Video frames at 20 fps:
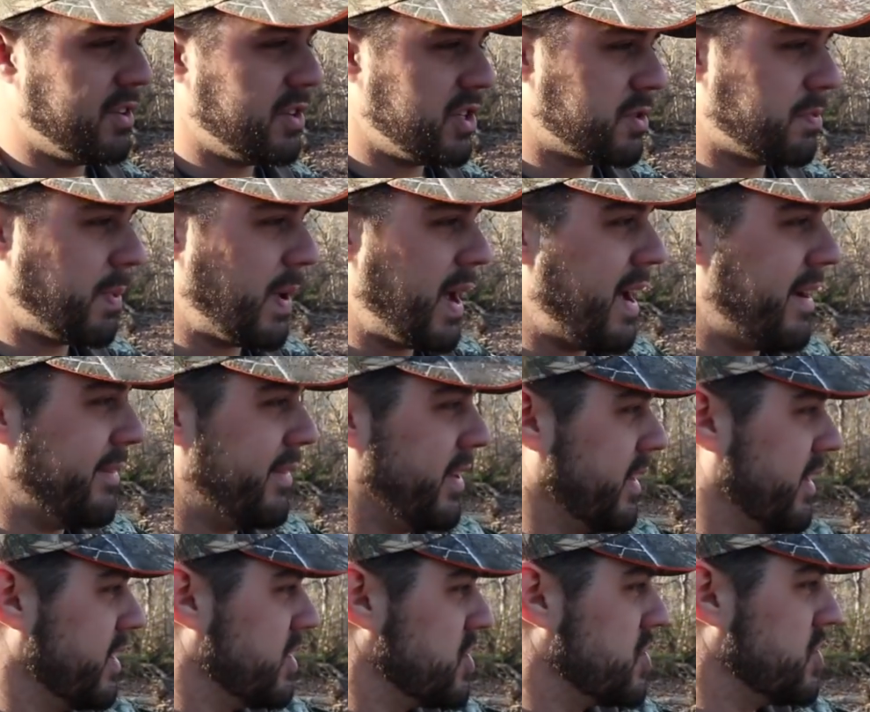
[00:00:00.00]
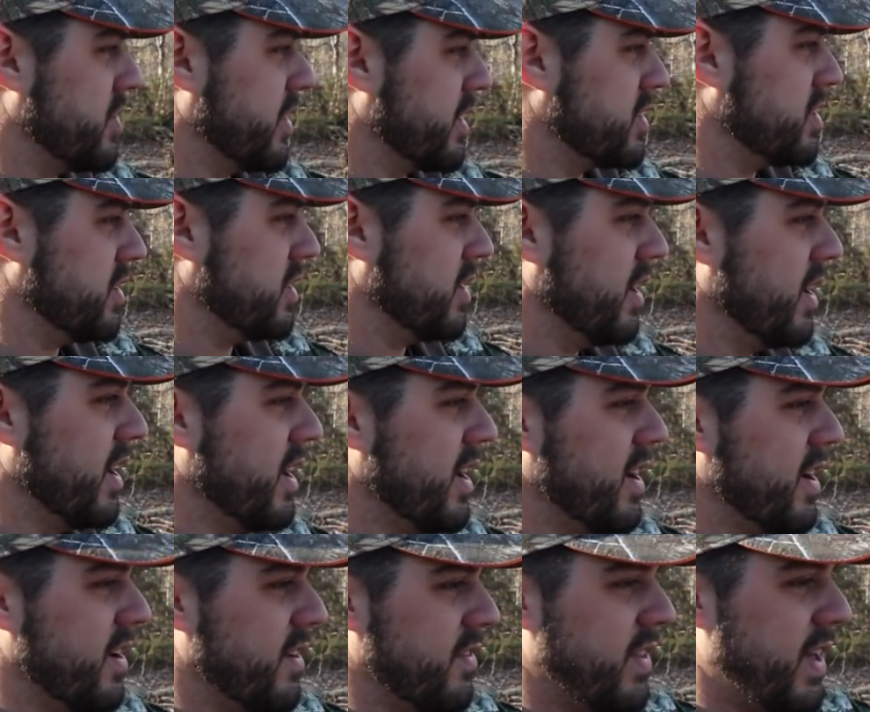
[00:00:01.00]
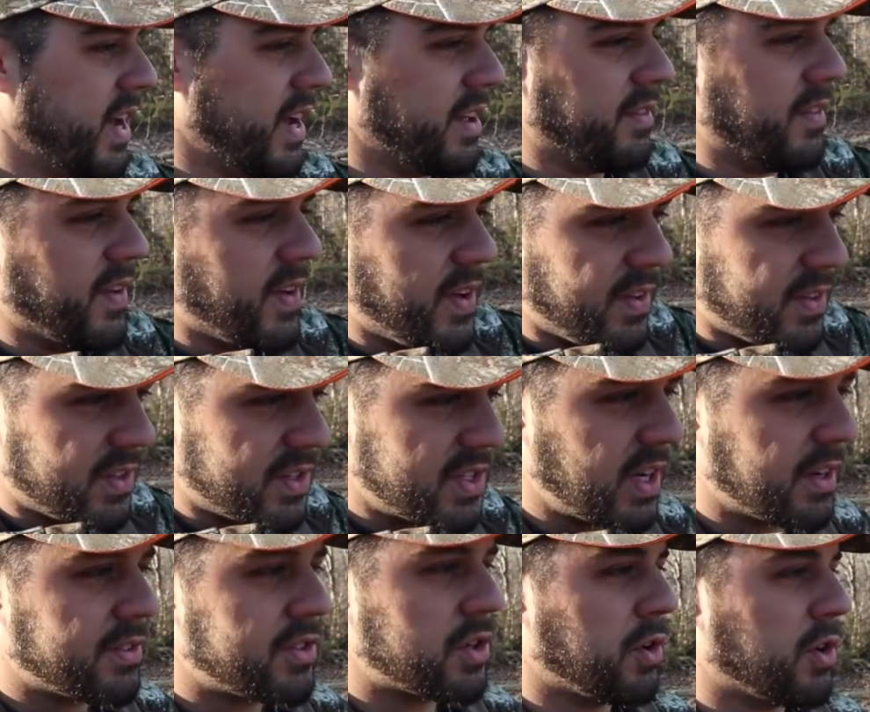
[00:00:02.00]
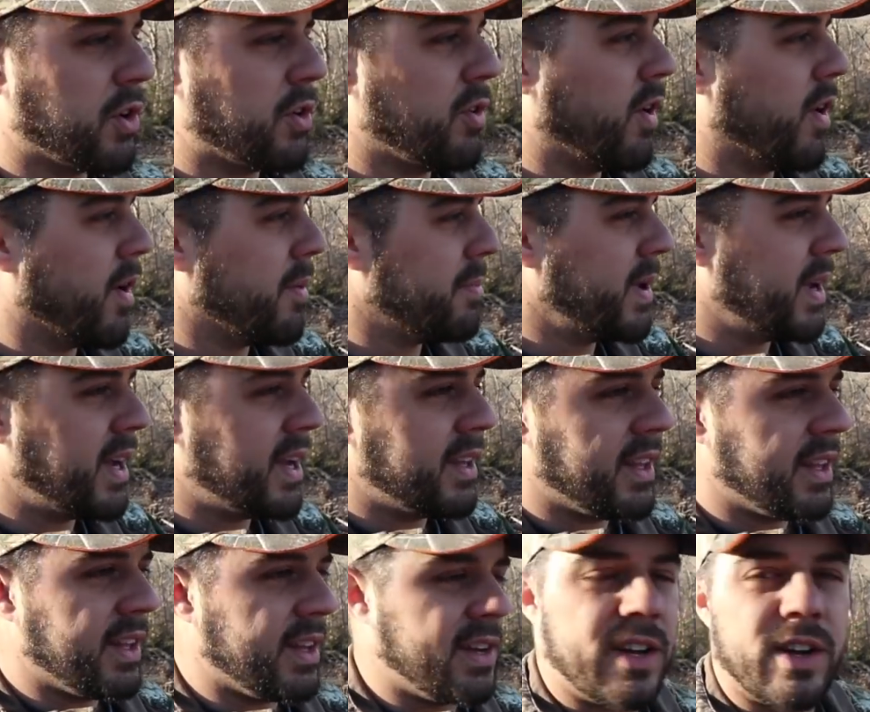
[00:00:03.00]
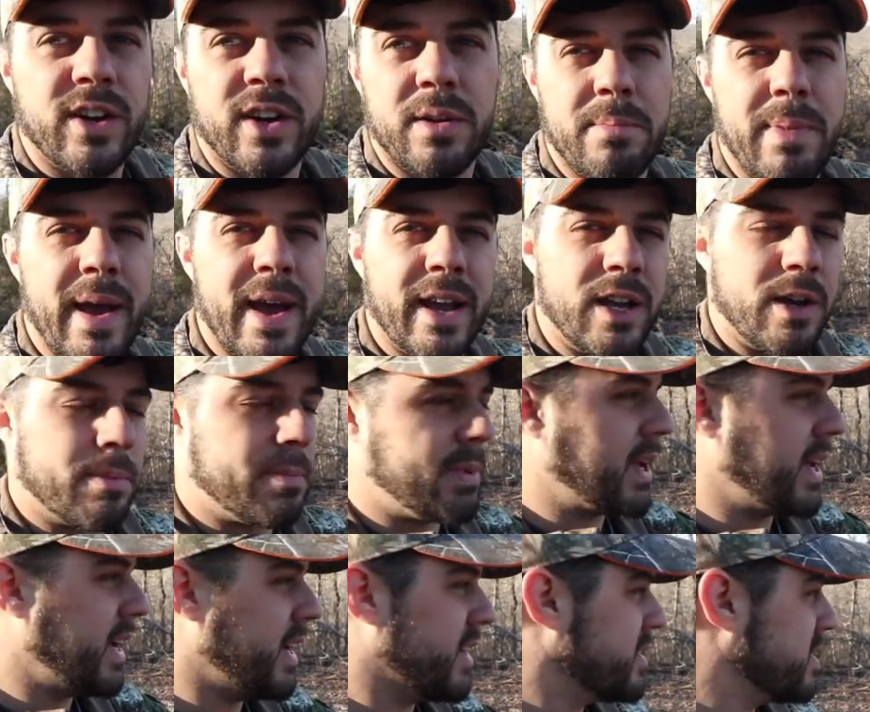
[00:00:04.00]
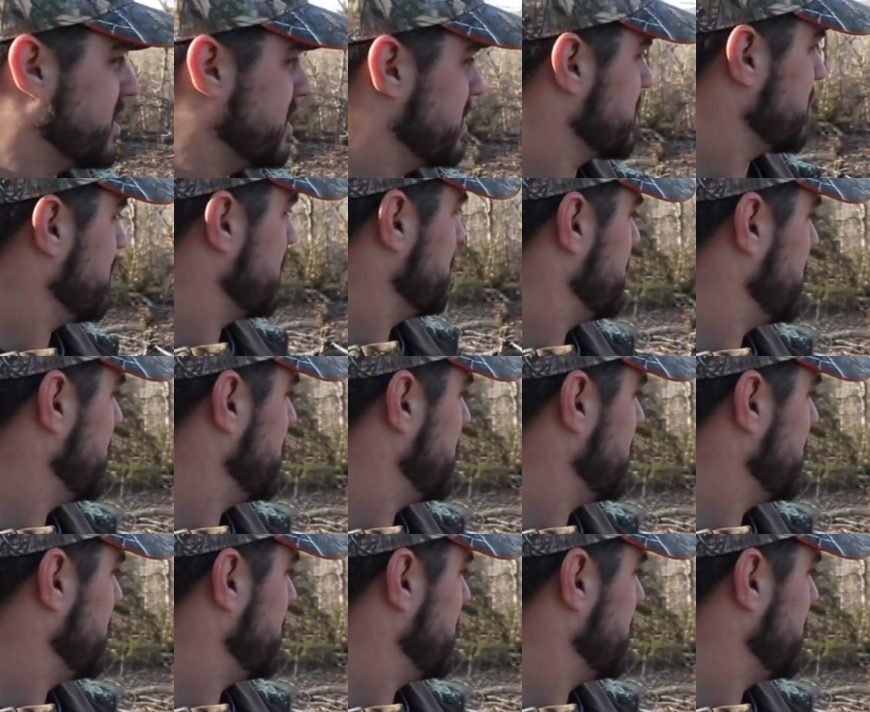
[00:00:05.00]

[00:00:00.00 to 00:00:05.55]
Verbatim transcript: And just by having this structure that stuff's going to grow up in that the deer can back up against is going to